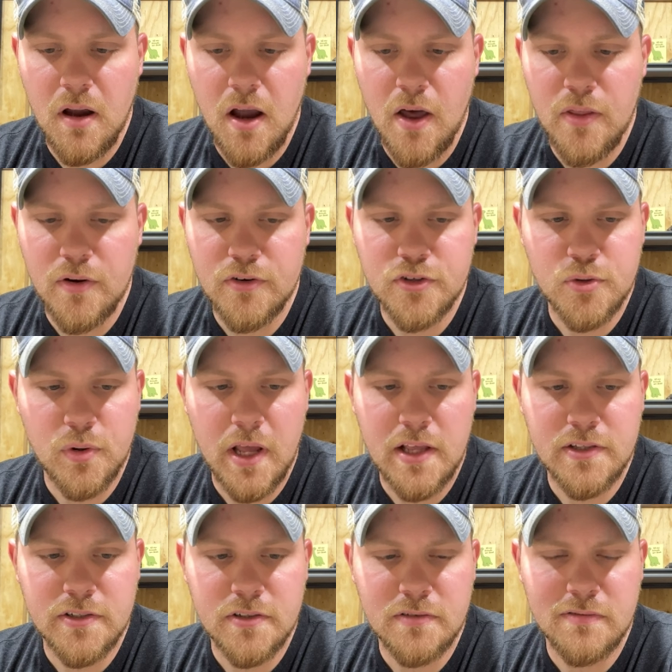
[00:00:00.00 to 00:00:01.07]
Other short
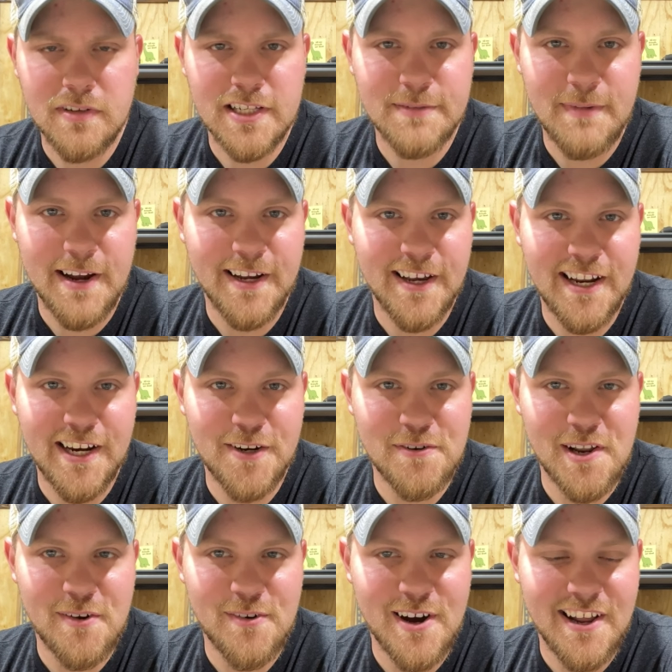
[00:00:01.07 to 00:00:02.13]
answer, it's my gun, I do what
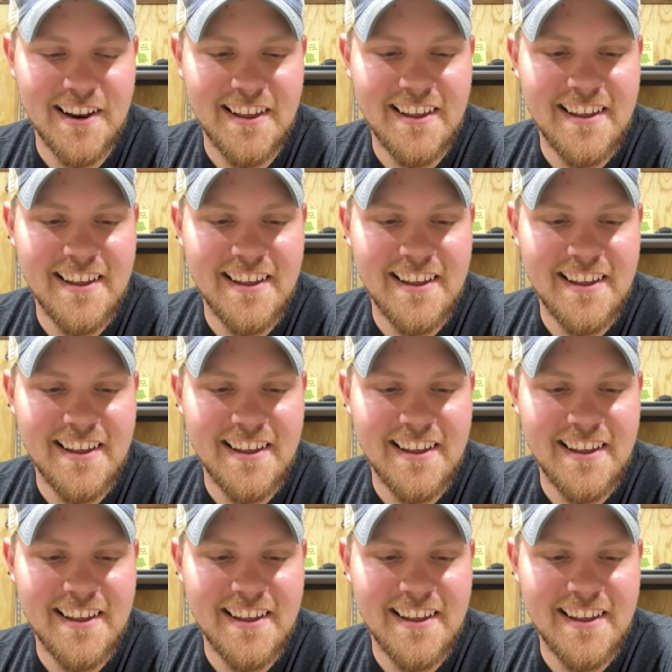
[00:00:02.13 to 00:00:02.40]
I want.